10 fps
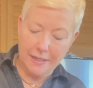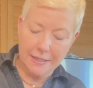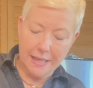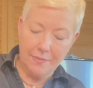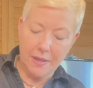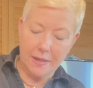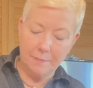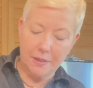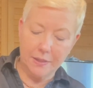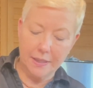it, and then I'm
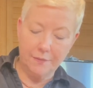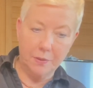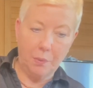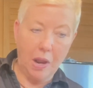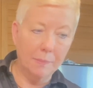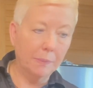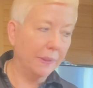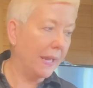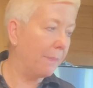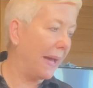going to give it
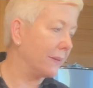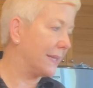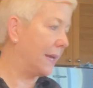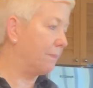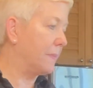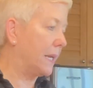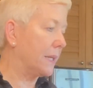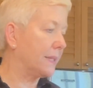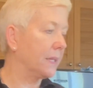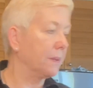probably about 10
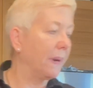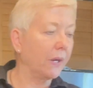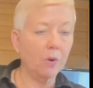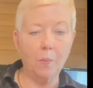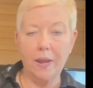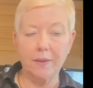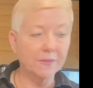minutes in the microwave.